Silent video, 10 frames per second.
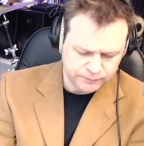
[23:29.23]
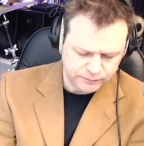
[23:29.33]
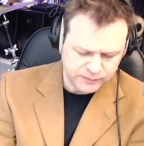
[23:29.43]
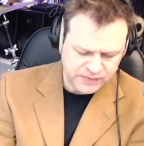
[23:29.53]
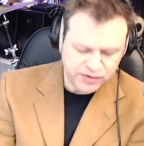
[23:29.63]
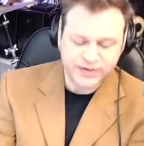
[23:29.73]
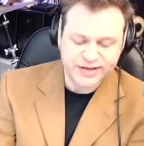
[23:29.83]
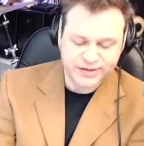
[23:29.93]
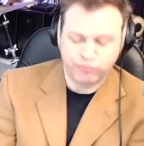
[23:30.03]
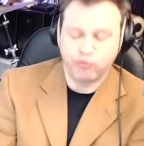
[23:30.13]
So
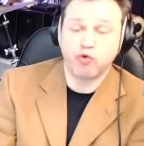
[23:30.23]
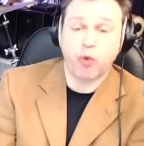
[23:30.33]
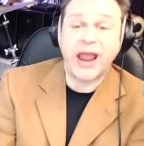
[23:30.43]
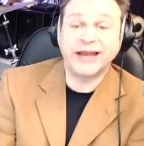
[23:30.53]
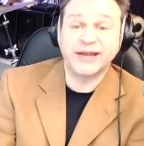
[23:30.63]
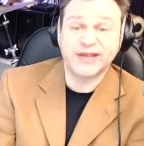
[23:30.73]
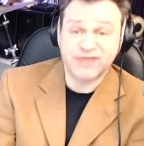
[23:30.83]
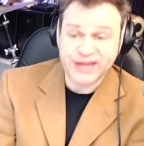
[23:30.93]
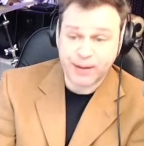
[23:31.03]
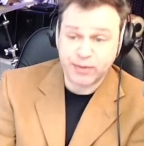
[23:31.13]
it's grains
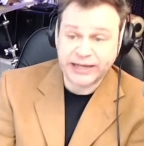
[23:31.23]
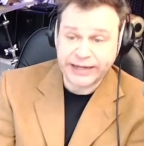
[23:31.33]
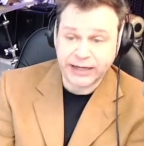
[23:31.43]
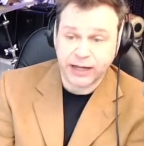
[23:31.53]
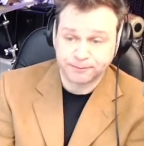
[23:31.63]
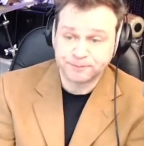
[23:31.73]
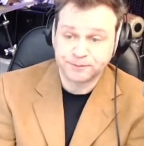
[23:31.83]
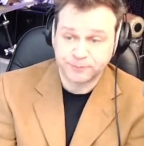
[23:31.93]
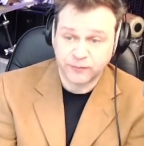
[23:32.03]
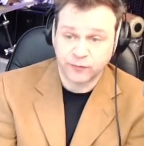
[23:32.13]
of semolina,
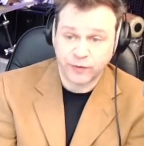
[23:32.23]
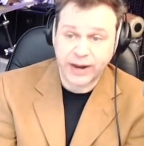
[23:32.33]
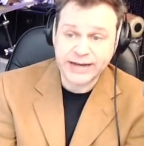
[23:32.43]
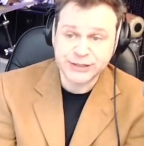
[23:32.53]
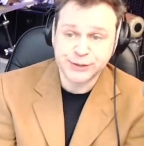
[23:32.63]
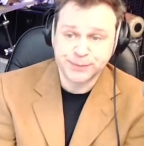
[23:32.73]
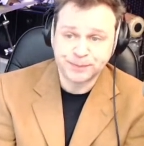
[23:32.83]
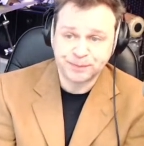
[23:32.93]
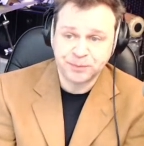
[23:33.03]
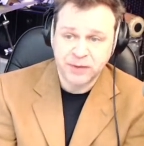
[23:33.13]
right?
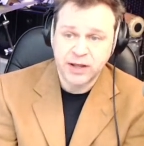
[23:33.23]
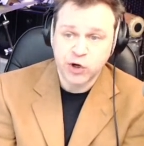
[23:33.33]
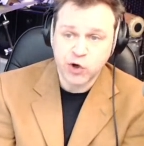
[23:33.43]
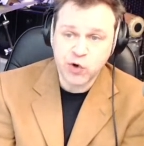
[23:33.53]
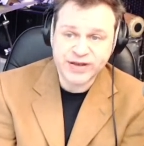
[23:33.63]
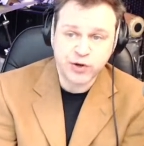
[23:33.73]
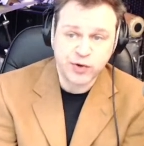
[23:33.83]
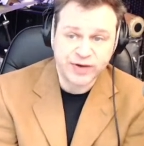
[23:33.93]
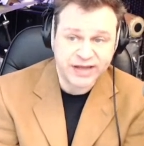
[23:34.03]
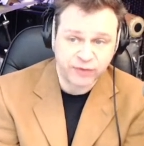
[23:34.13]

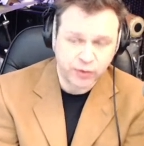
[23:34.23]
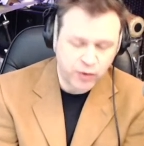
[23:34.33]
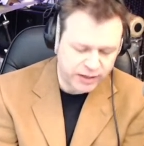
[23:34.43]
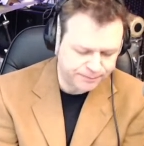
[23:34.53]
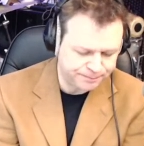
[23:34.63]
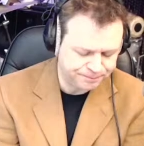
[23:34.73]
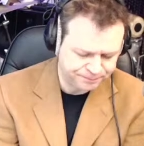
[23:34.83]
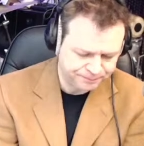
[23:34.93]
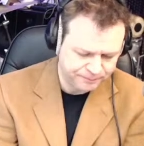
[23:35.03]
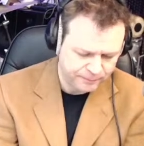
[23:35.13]
Couscous, everyone.
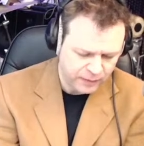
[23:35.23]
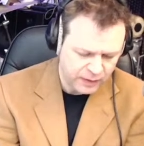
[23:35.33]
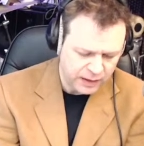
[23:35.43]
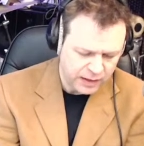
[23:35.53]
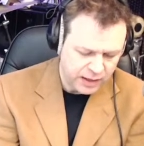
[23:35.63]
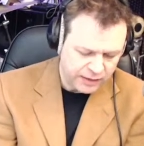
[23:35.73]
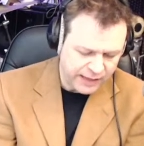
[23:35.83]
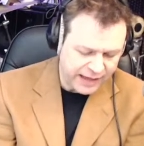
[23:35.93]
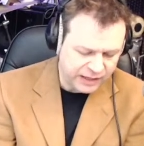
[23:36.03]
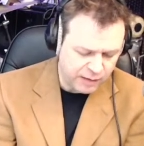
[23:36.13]

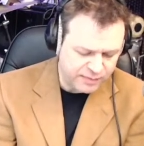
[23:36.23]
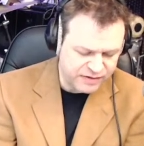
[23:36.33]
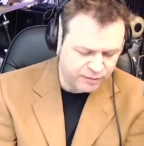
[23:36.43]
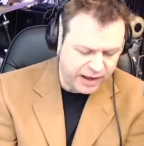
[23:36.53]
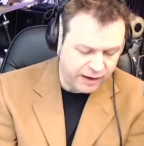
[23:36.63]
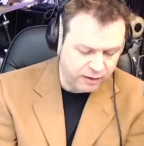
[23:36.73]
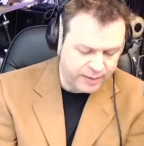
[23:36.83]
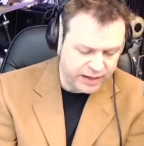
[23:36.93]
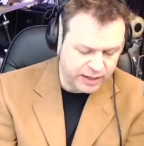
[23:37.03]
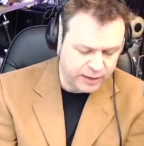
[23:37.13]
That comes from
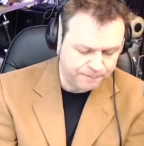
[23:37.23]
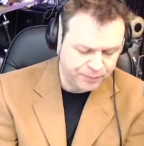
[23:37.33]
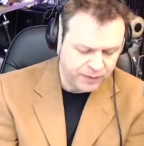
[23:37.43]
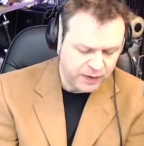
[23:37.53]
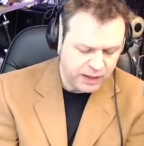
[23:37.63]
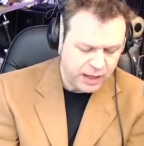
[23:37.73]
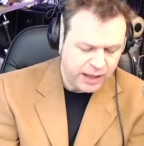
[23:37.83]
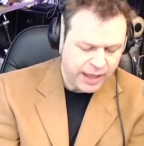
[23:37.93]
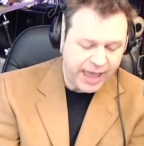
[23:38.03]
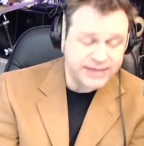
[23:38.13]
Arabic.
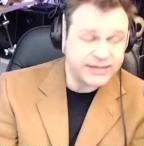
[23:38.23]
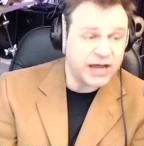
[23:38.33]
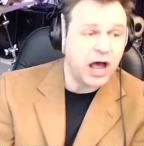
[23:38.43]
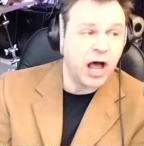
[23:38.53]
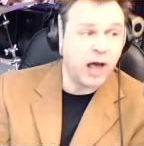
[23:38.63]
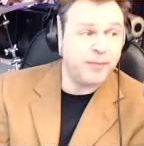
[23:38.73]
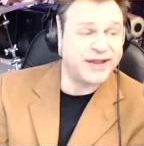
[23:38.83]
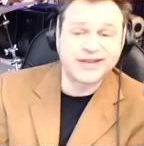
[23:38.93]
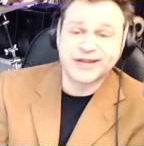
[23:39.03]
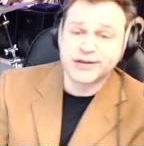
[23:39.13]
And
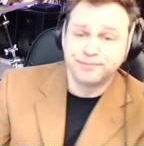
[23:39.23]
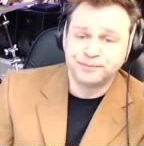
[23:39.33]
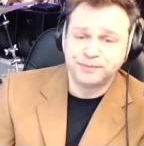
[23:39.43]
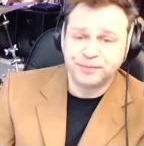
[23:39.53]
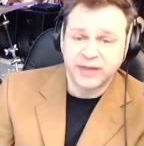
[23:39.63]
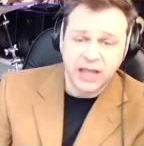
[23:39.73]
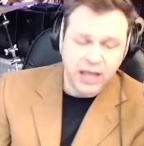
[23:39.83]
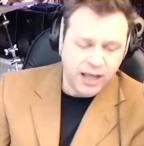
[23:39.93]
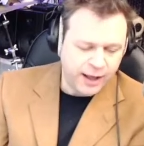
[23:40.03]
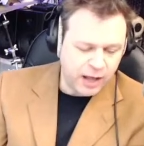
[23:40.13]
hummus.
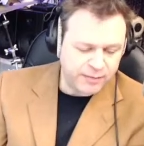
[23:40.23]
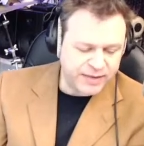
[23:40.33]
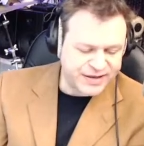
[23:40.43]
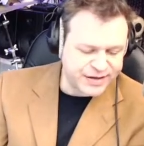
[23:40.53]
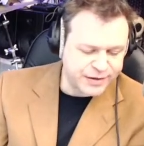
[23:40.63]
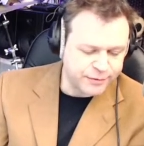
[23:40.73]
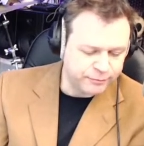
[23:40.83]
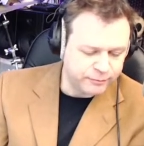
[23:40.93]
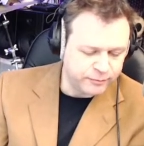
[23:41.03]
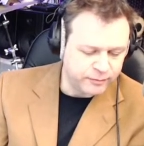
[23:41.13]
Hummus
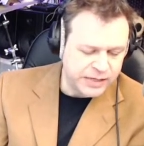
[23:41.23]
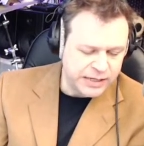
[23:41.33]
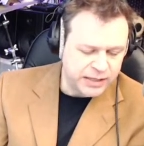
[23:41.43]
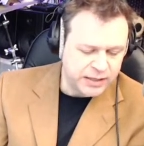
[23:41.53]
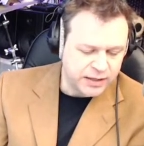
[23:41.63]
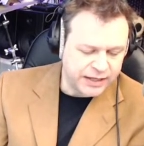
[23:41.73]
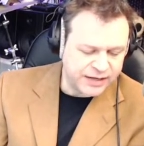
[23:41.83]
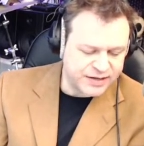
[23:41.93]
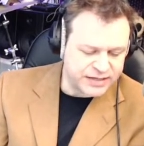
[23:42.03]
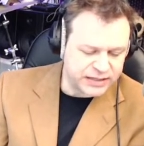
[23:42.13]

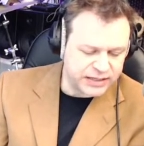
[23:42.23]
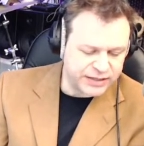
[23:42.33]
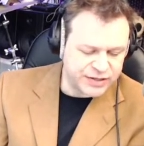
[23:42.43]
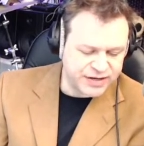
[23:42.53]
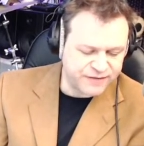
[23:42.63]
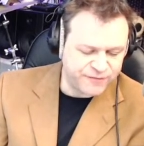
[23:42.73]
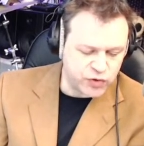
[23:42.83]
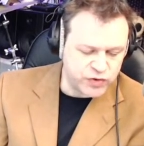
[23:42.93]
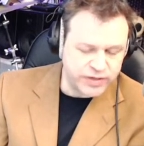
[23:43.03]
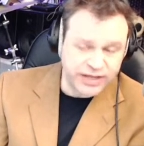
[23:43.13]
is a delicious
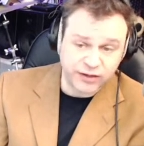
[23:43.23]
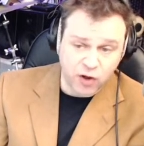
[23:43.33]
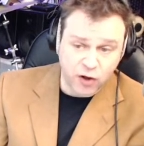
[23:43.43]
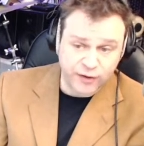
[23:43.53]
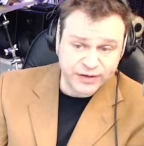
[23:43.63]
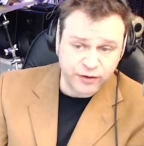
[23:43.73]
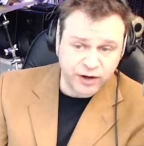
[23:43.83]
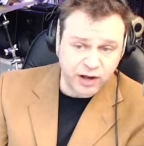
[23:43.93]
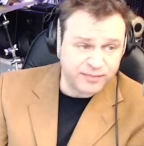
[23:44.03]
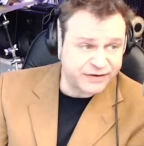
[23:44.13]
food that also
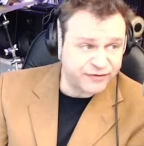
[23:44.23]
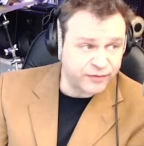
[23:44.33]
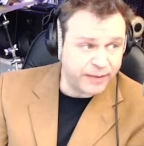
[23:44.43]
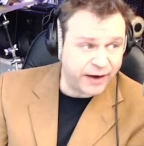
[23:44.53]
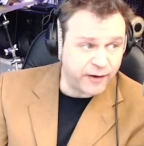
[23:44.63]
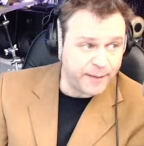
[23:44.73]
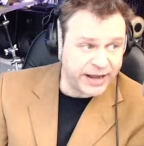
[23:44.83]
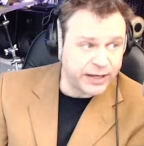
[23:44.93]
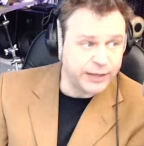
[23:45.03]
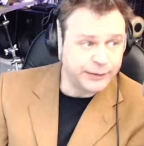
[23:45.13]
comes from Arabic.